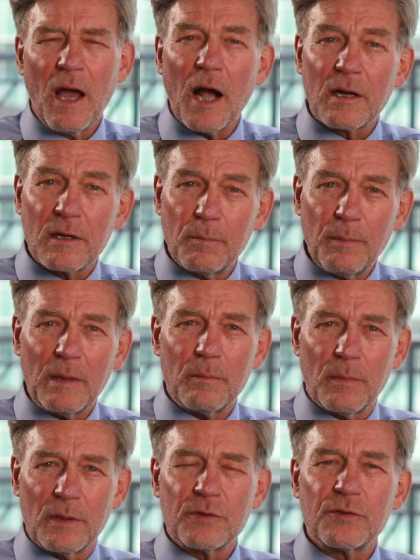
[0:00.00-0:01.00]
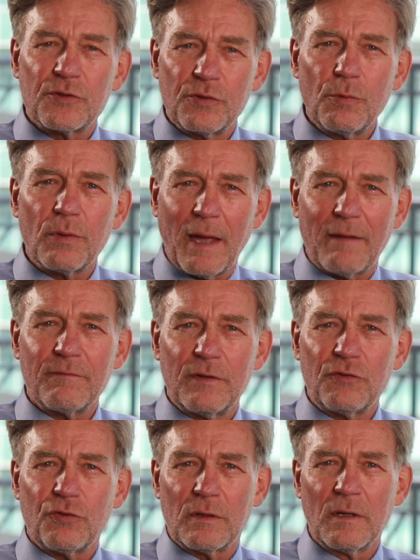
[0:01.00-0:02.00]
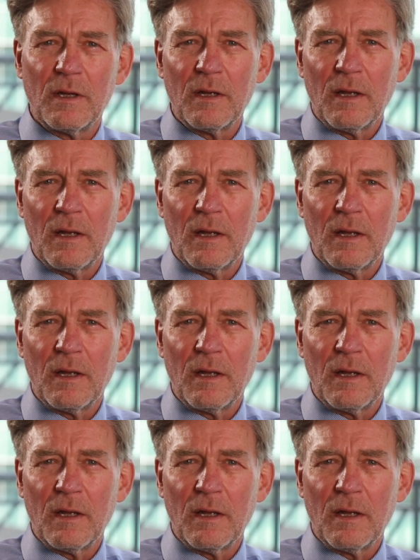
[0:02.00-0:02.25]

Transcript: a commitment to that vision